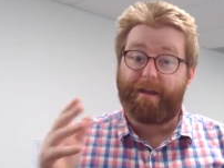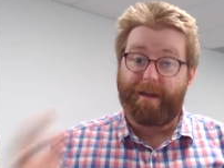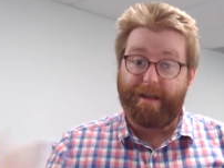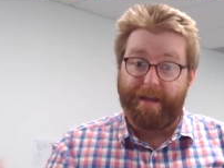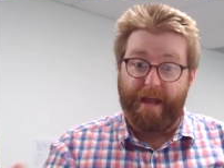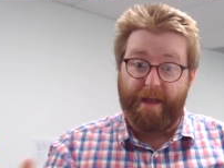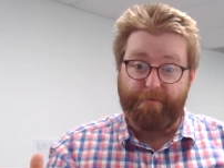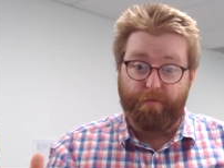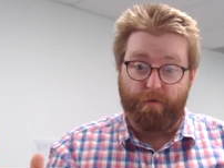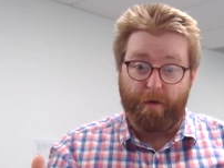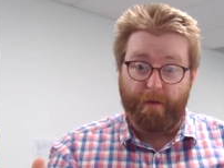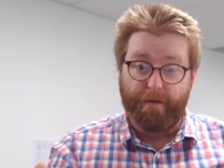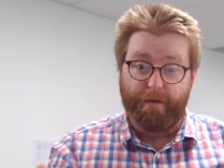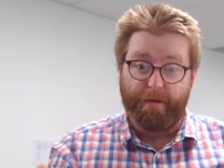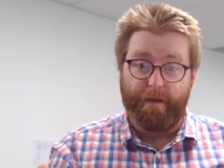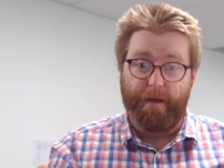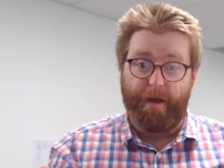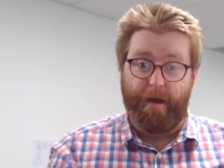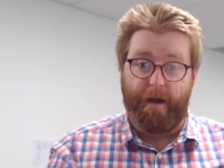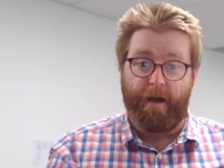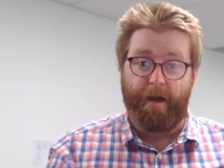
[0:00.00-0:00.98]
G'day everyone.
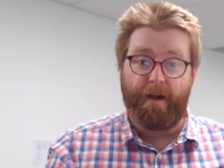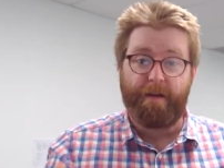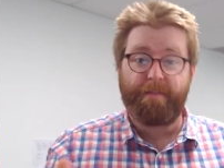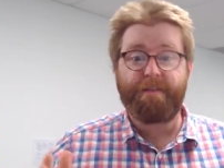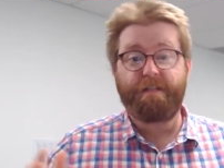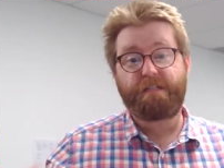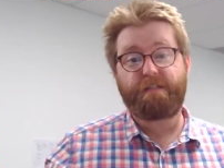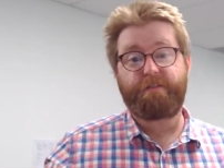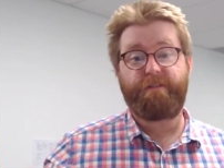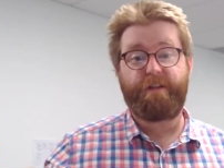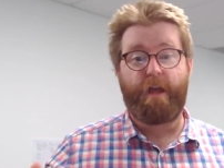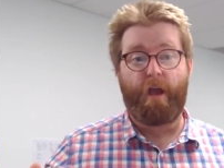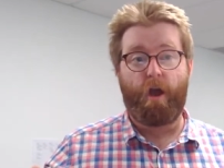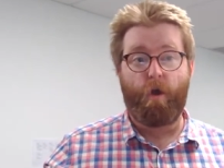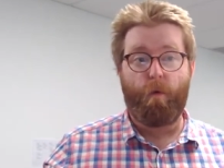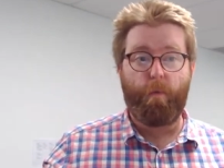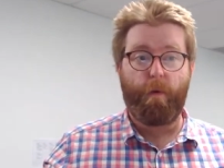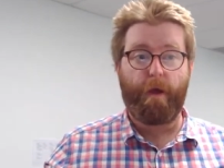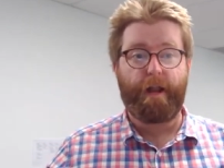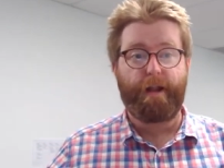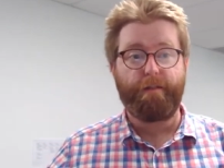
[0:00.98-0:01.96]
Uh, in this
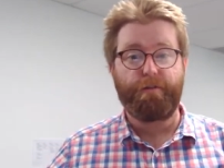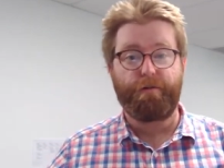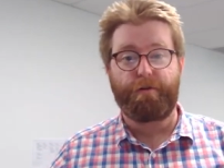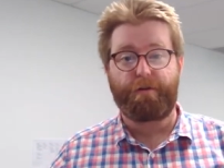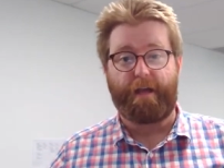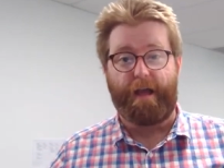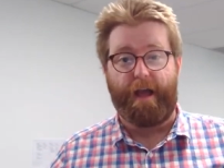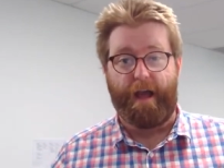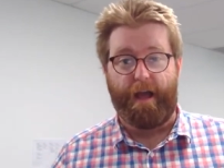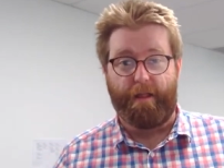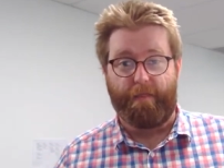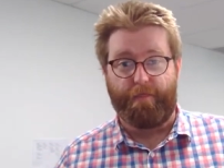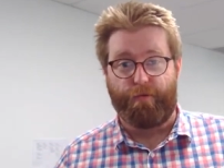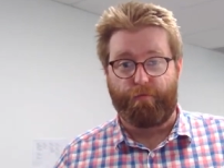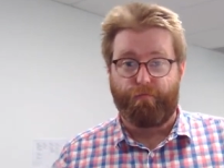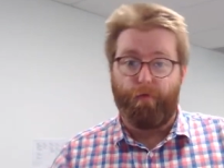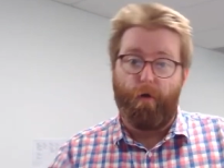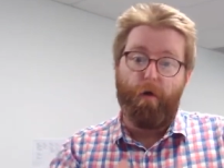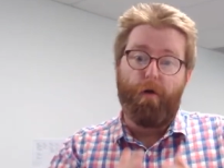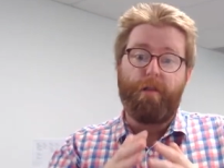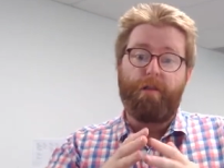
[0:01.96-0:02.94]
video, we're going to look at the
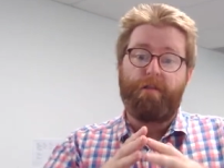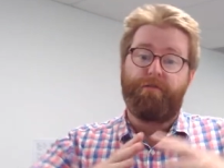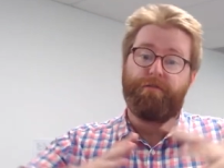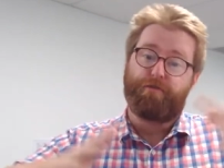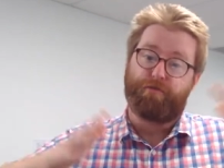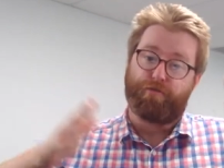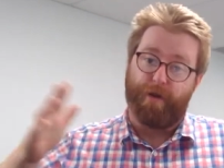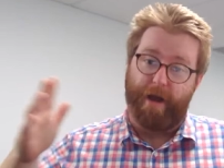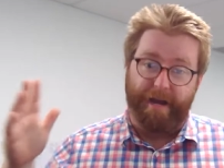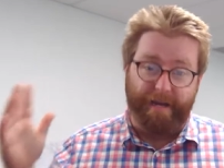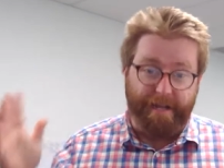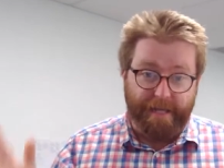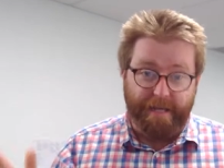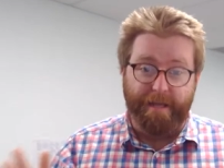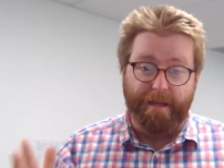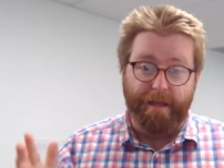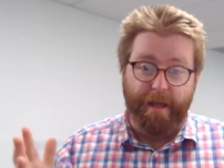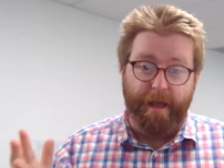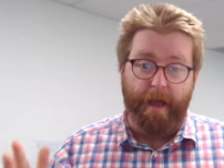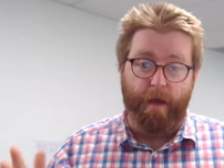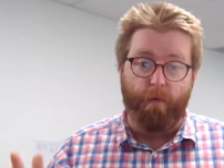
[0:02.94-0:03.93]
role of the
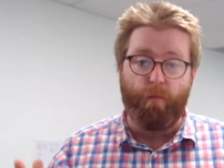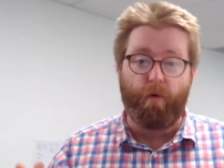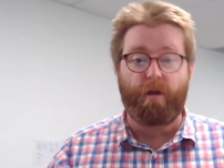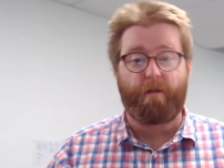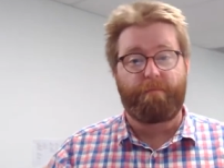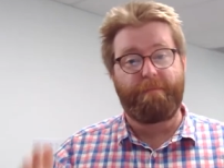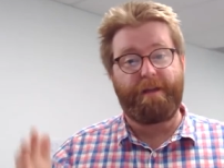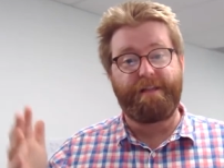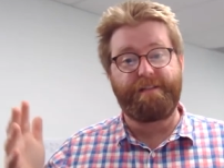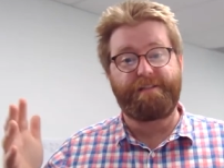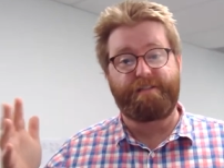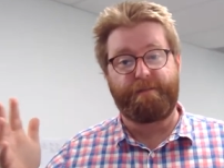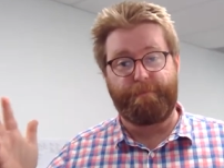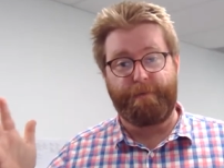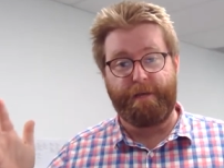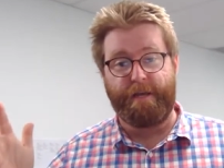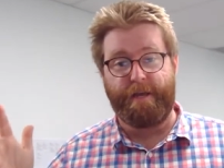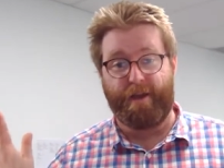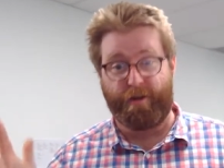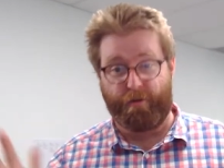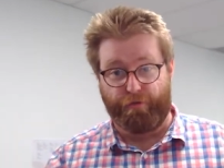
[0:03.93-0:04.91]
trainee and what it means to
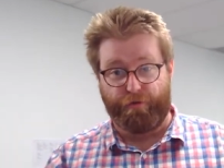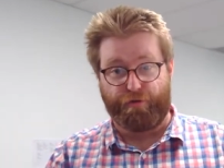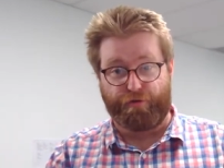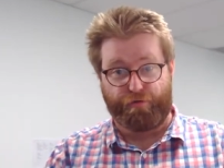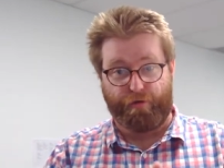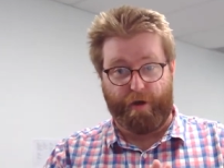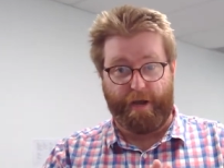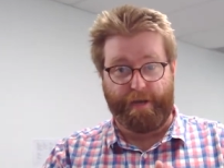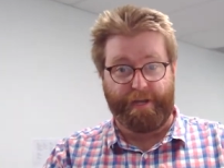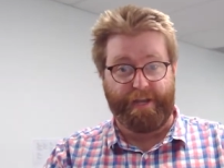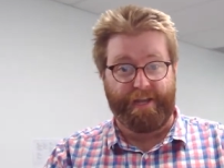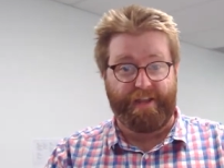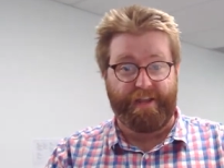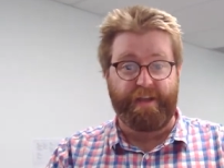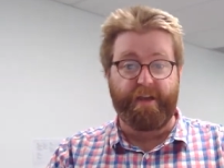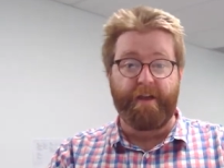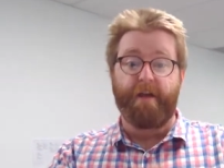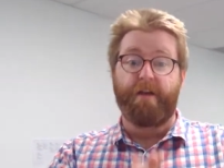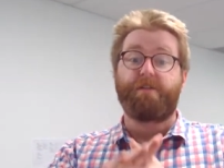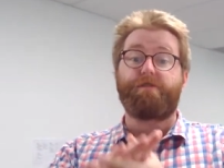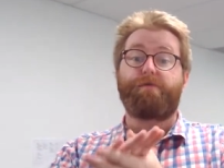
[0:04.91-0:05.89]
be a good trainee.
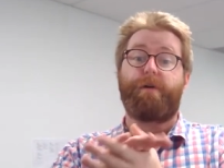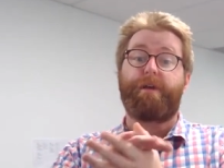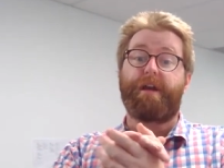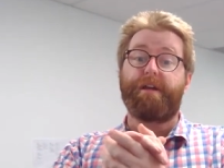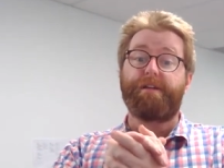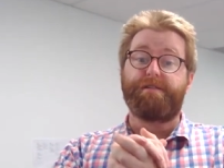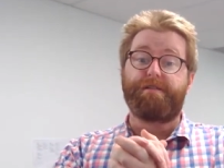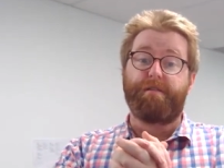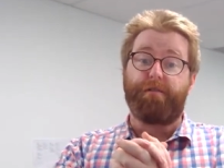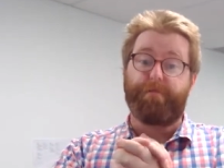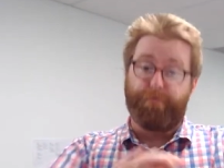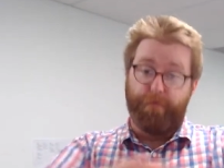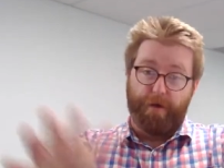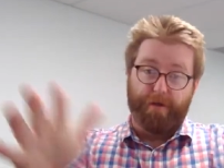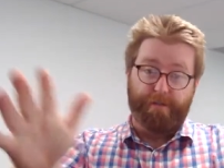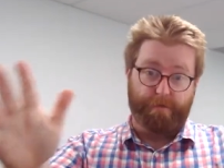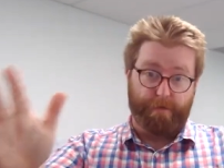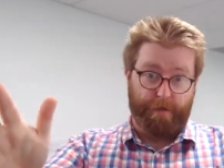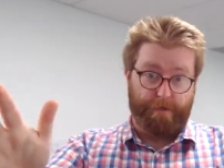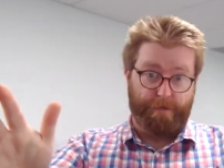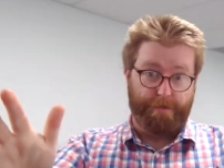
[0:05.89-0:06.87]
So I guess the
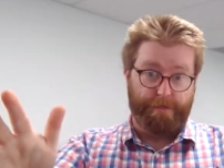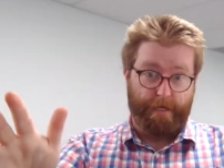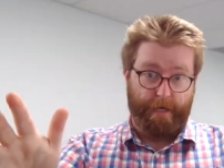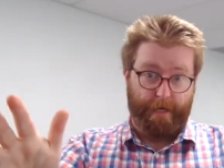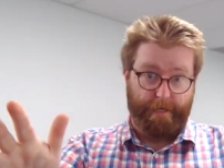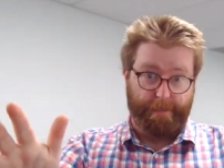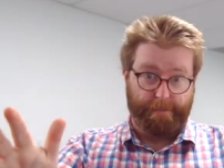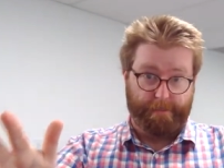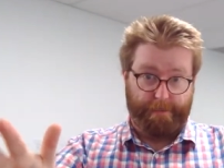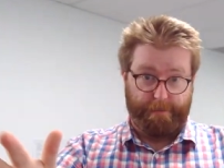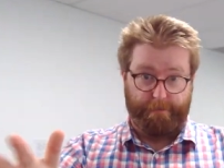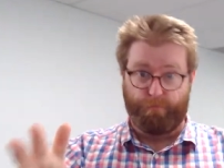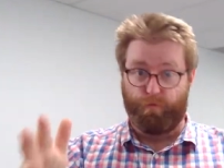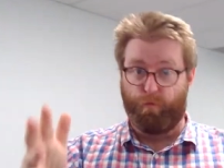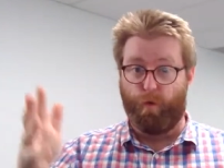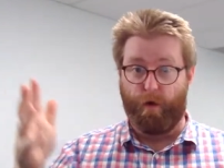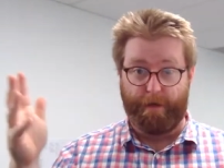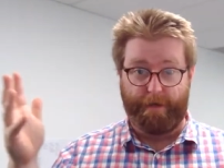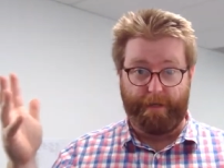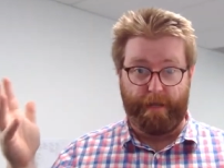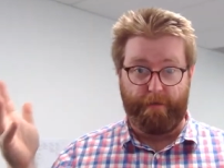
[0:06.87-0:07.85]
first question to ask is,
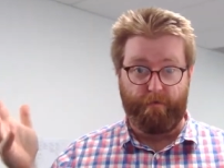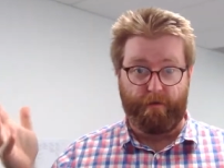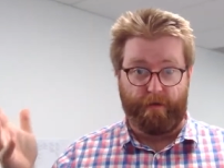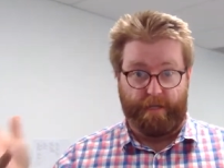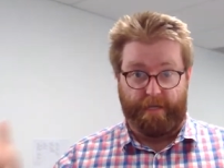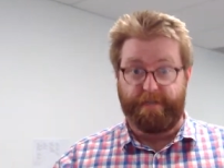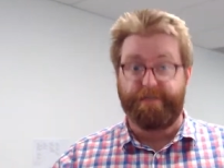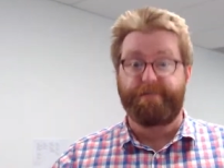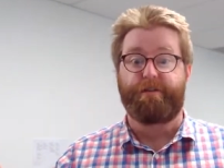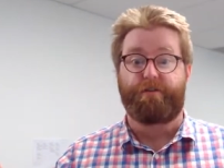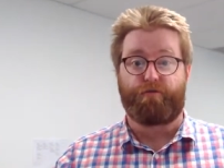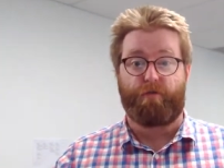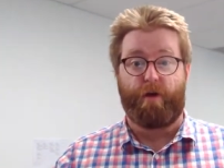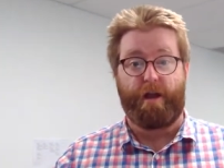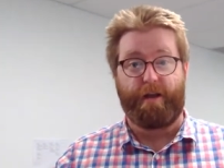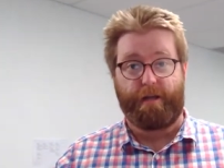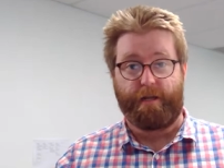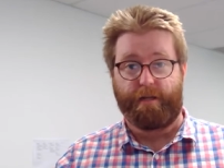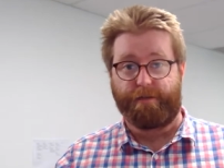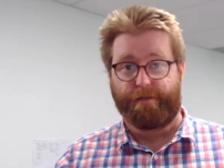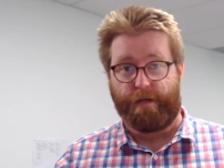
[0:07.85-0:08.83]
what even is a
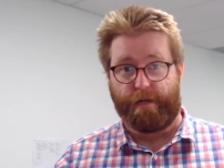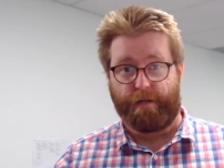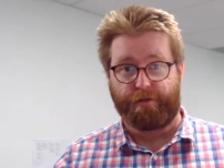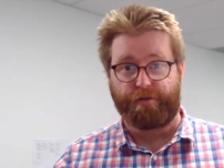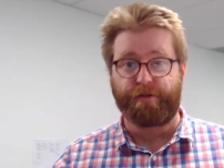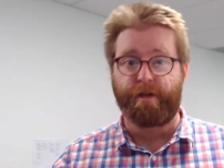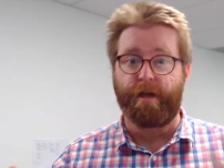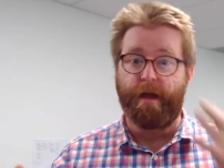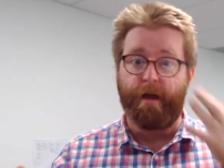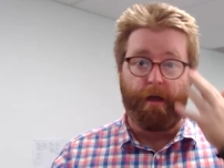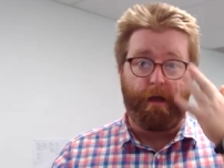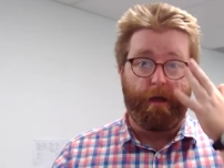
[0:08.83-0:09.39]
trainee judge?